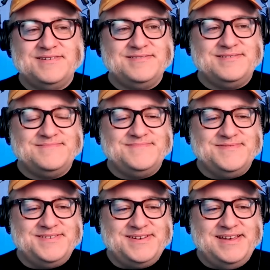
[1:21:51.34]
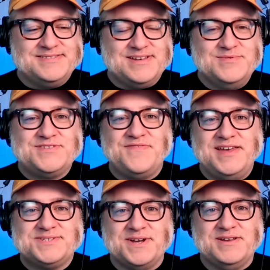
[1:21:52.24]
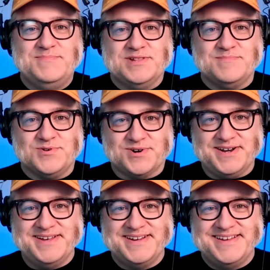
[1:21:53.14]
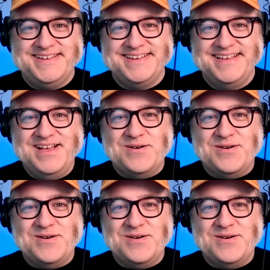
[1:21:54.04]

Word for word: a, a, a, a someone's face on a billboard. No, you can't.